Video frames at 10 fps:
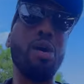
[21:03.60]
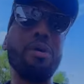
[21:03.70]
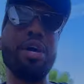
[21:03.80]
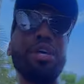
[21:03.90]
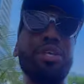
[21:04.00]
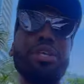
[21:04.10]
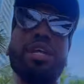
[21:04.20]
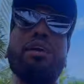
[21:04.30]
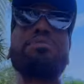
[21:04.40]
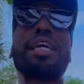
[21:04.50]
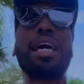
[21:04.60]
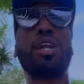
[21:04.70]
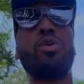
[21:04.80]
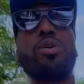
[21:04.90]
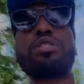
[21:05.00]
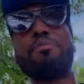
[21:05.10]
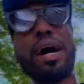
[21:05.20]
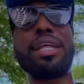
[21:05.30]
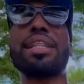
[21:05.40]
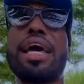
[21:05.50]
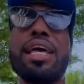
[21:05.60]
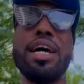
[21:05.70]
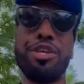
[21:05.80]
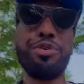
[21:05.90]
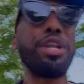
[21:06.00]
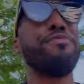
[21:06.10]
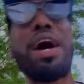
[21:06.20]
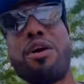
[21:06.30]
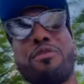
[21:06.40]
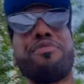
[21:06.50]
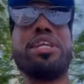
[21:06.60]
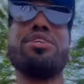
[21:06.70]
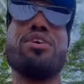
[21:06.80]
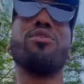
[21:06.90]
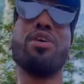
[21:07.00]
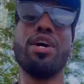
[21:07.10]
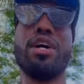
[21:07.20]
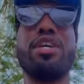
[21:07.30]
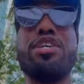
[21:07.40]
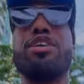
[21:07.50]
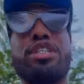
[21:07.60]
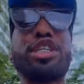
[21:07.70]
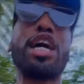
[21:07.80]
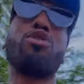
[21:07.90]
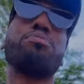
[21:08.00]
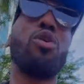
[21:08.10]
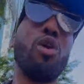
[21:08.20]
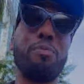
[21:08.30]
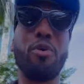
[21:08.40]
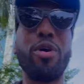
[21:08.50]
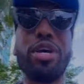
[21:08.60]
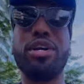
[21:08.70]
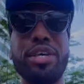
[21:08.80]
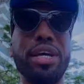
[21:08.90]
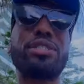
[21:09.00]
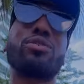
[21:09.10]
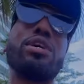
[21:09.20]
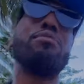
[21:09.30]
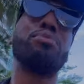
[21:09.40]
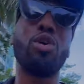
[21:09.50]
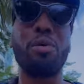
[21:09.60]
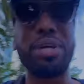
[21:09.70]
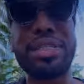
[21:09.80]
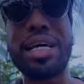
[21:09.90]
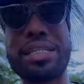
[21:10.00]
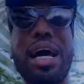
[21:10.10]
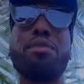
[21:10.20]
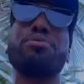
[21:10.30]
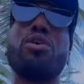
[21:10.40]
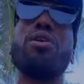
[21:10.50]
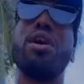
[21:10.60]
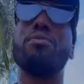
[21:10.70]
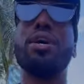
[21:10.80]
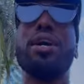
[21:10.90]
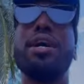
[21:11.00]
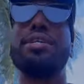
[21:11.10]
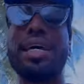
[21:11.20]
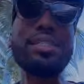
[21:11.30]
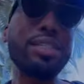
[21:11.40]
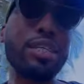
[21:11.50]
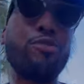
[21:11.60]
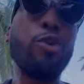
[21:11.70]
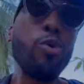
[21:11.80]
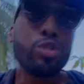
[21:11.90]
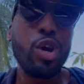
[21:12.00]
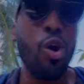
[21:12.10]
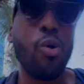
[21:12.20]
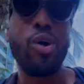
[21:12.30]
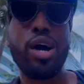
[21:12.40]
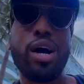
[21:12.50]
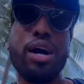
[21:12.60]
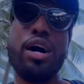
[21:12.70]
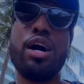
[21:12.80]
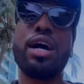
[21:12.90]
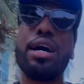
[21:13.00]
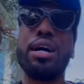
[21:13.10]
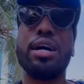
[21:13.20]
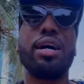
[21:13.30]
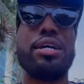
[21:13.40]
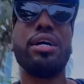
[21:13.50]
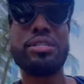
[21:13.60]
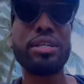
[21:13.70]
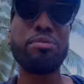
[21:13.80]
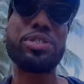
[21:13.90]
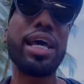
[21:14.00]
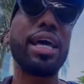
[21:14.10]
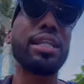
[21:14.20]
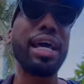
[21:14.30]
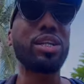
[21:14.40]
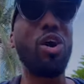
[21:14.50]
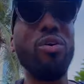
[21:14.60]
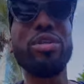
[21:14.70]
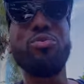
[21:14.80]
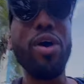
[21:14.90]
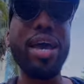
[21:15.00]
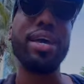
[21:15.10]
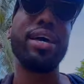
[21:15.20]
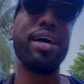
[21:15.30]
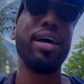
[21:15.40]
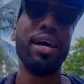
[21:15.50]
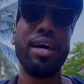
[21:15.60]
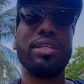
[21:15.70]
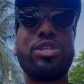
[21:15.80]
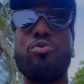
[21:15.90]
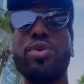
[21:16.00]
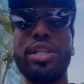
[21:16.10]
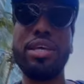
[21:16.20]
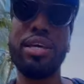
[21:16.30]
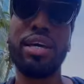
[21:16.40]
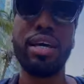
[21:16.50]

up, you know what I'm saying? Or somebody like you get a viral video, your channel blow up, or your Instagram blow up, your TikTok blow up. That's it's fool's gold. You understand what I'm saying? Like the only way to really